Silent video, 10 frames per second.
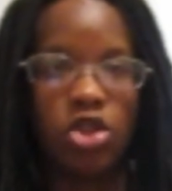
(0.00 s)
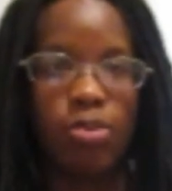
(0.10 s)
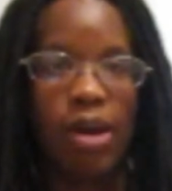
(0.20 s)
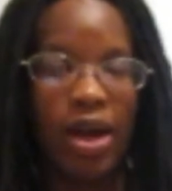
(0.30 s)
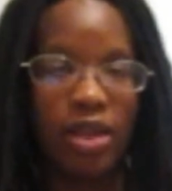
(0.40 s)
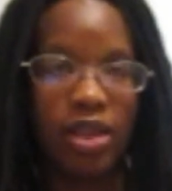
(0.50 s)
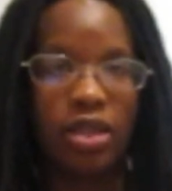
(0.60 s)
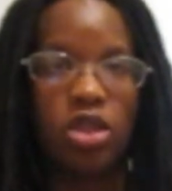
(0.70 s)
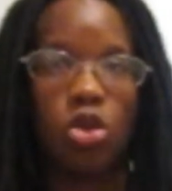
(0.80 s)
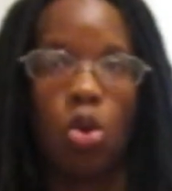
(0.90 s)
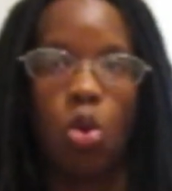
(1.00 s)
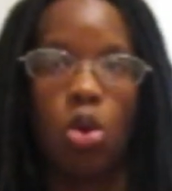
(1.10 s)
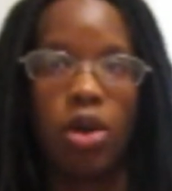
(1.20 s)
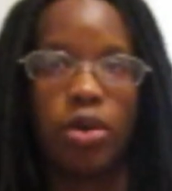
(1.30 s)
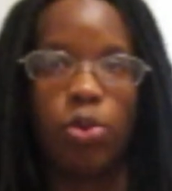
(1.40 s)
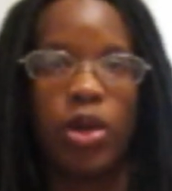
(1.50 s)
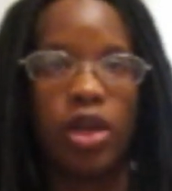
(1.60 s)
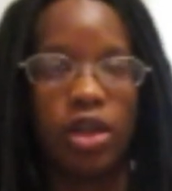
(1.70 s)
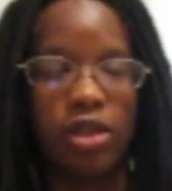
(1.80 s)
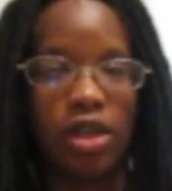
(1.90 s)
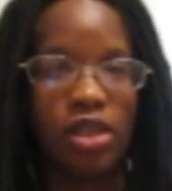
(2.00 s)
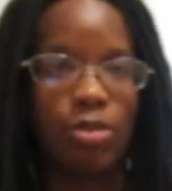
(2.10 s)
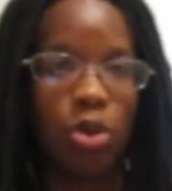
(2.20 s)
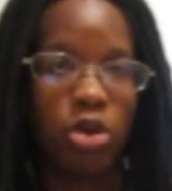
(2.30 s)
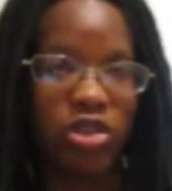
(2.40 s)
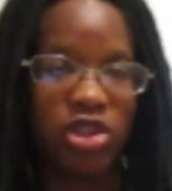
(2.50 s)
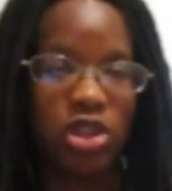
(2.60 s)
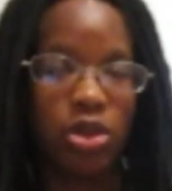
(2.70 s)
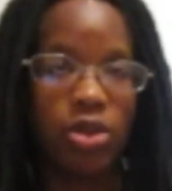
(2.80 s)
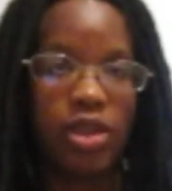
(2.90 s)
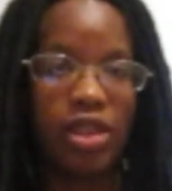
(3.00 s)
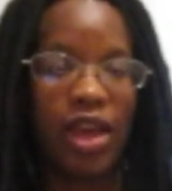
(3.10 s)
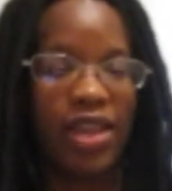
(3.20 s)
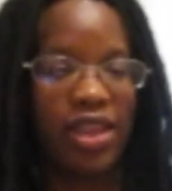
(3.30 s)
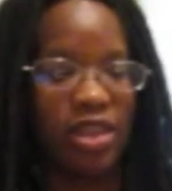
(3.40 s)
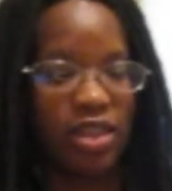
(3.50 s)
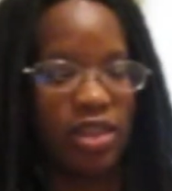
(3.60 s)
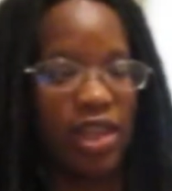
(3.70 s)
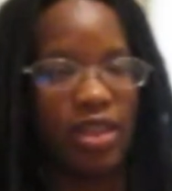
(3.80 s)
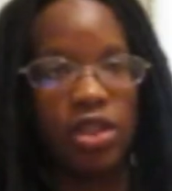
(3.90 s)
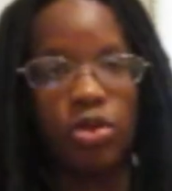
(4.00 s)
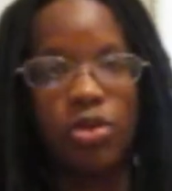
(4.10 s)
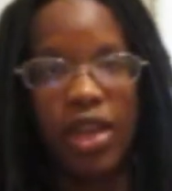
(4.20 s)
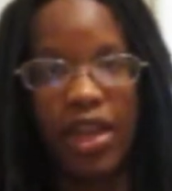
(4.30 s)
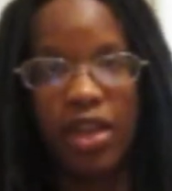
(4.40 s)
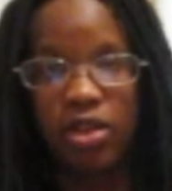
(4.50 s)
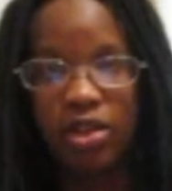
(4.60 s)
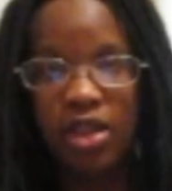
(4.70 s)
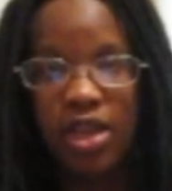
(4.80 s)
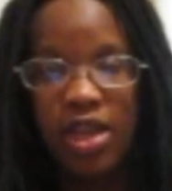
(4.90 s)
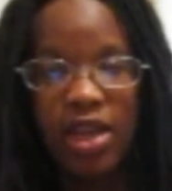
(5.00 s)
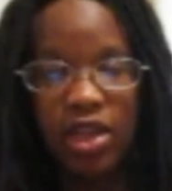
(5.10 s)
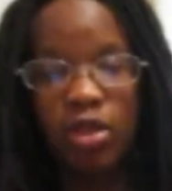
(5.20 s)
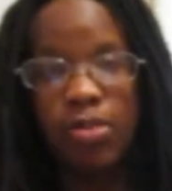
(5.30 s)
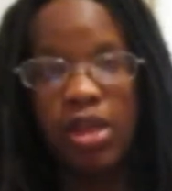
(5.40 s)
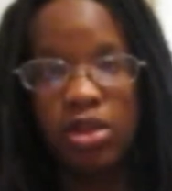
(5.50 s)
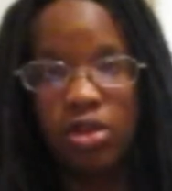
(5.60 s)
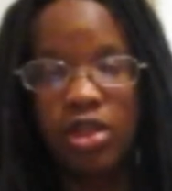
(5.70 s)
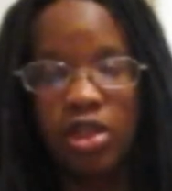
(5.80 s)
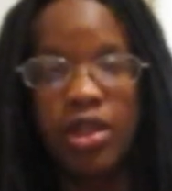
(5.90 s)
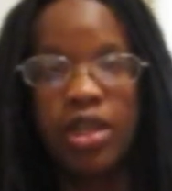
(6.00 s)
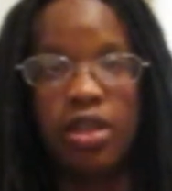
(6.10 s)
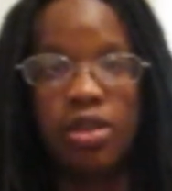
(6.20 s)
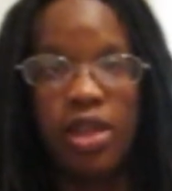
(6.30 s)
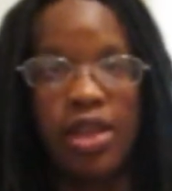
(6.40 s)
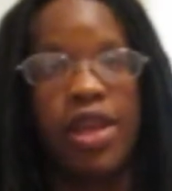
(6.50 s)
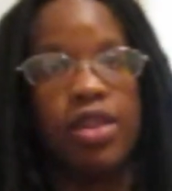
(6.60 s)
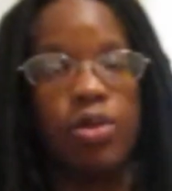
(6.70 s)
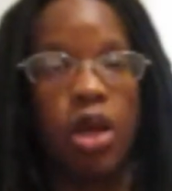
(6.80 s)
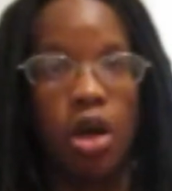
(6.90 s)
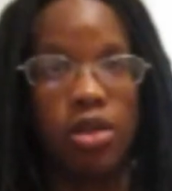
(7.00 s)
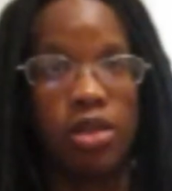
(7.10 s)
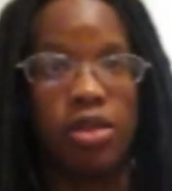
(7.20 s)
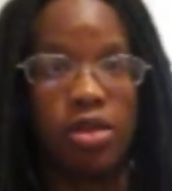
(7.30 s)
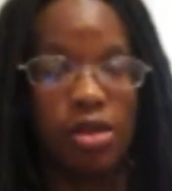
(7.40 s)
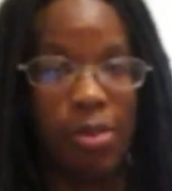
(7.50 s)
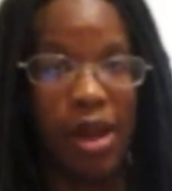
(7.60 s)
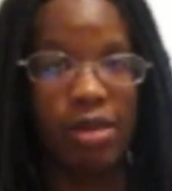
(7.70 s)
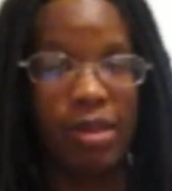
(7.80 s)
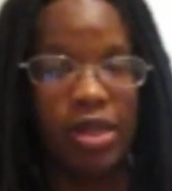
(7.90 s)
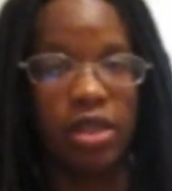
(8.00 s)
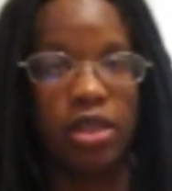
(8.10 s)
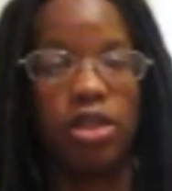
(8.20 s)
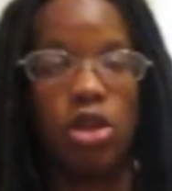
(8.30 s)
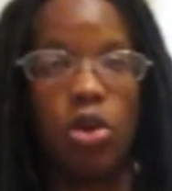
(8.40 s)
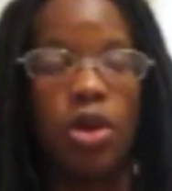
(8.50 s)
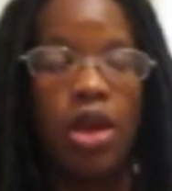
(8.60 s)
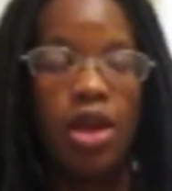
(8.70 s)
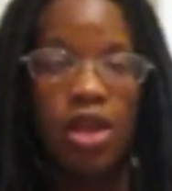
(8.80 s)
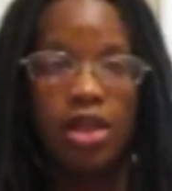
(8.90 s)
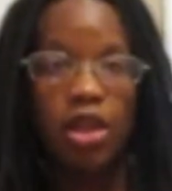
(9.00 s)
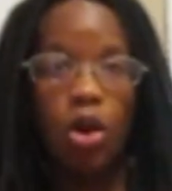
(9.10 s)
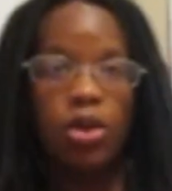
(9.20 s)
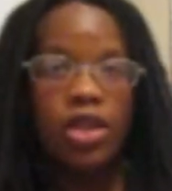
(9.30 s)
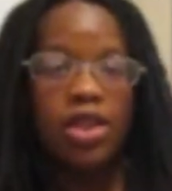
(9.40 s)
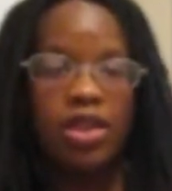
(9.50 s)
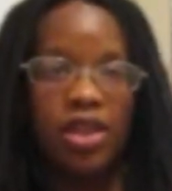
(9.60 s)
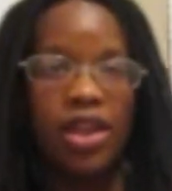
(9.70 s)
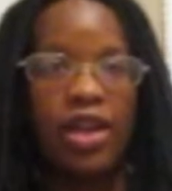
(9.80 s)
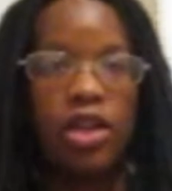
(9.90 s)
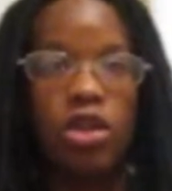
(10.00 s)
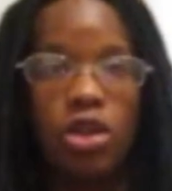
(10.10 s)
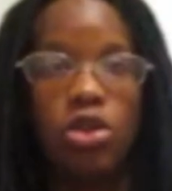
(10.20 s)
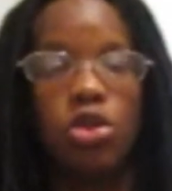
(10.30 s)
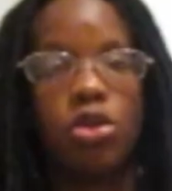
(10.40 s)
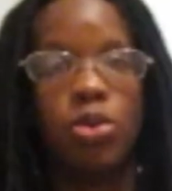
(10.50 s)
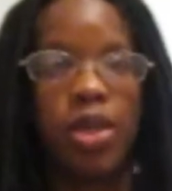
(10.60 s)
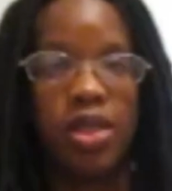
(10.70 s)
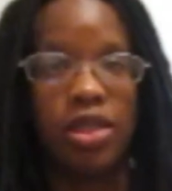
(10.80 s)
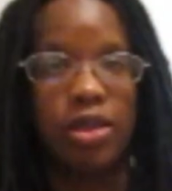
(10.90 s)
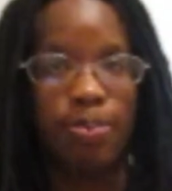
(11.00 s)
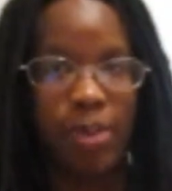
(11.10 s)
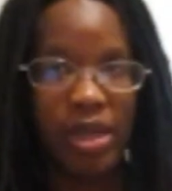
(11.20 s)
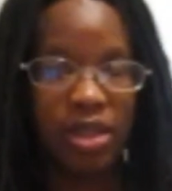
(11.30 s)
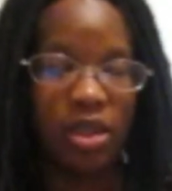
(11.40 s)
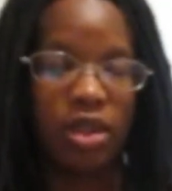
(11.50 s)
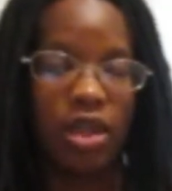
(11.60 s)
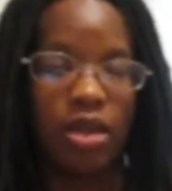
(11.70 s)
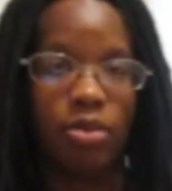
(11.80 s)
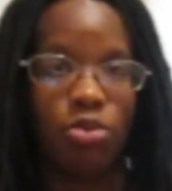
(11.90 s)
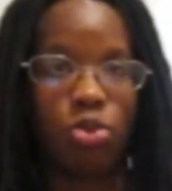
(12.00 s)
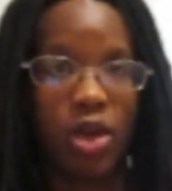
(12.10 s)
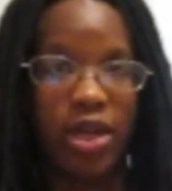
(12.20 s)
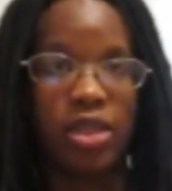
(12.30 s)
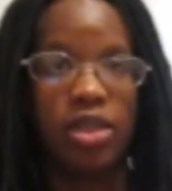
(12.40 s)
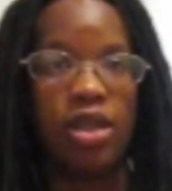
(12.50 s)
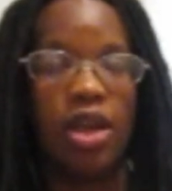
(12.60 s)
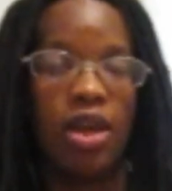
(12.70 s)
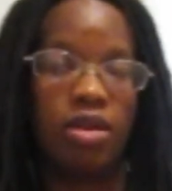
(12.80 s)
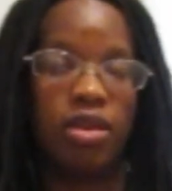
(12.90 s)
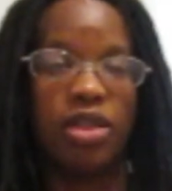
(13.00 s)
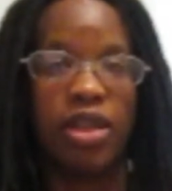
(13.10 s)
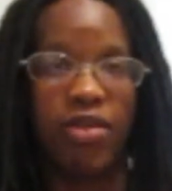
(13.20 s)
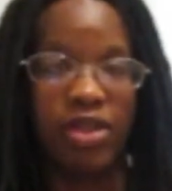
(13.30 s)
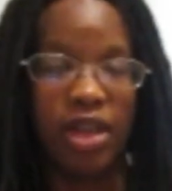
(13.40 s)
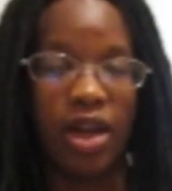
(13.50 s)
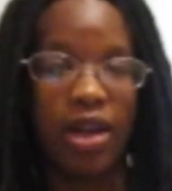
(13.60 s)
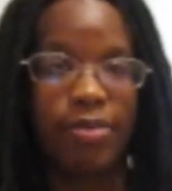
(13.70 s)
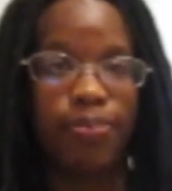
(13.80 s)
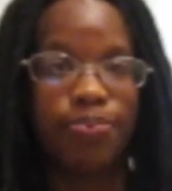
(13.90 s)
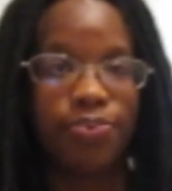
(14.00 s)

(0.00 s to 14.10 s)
mileage or wear unsupportive shoes, and I think there's like little tears in your muscles and your heels, and that's what causes the pain basically. So the only thing that I could do was basically rest and just give it time.